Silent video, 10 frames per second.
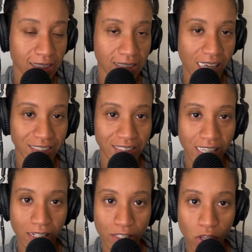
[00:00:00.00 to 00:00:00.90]
See, I just
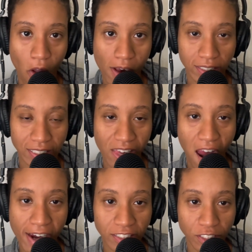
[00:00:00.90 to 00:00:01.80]
like to talk
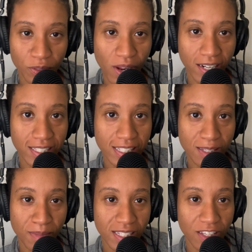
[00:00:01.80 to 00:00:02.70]
and chew and listen to
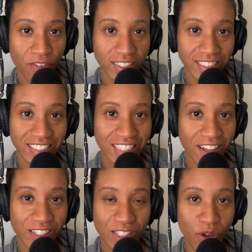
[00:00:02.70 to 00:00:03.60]
myself because it
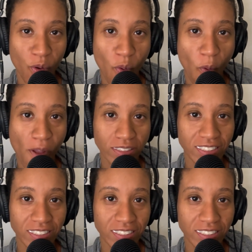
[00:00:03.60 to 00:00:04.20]
sounds so cool